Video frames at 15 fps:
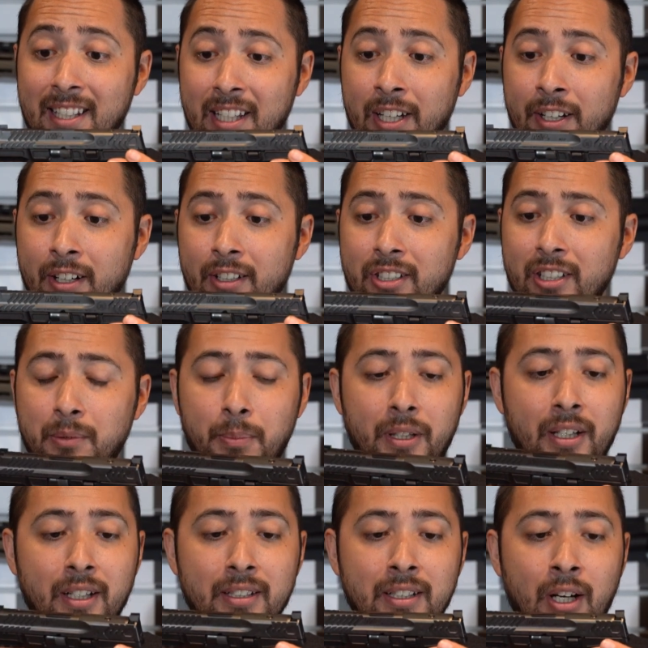here, just
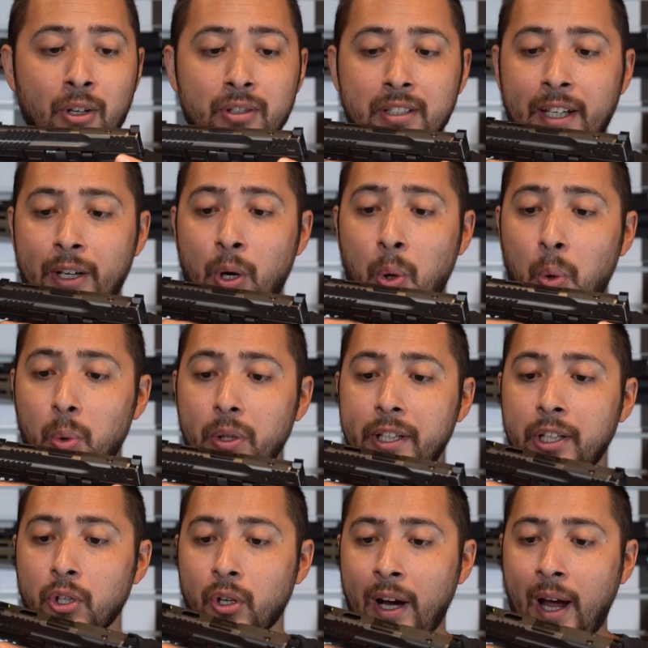because I was like, holy
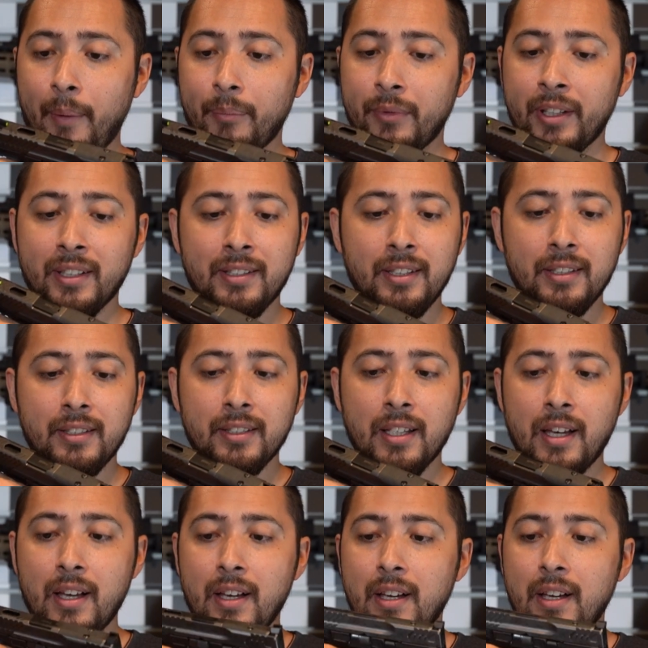crap, this is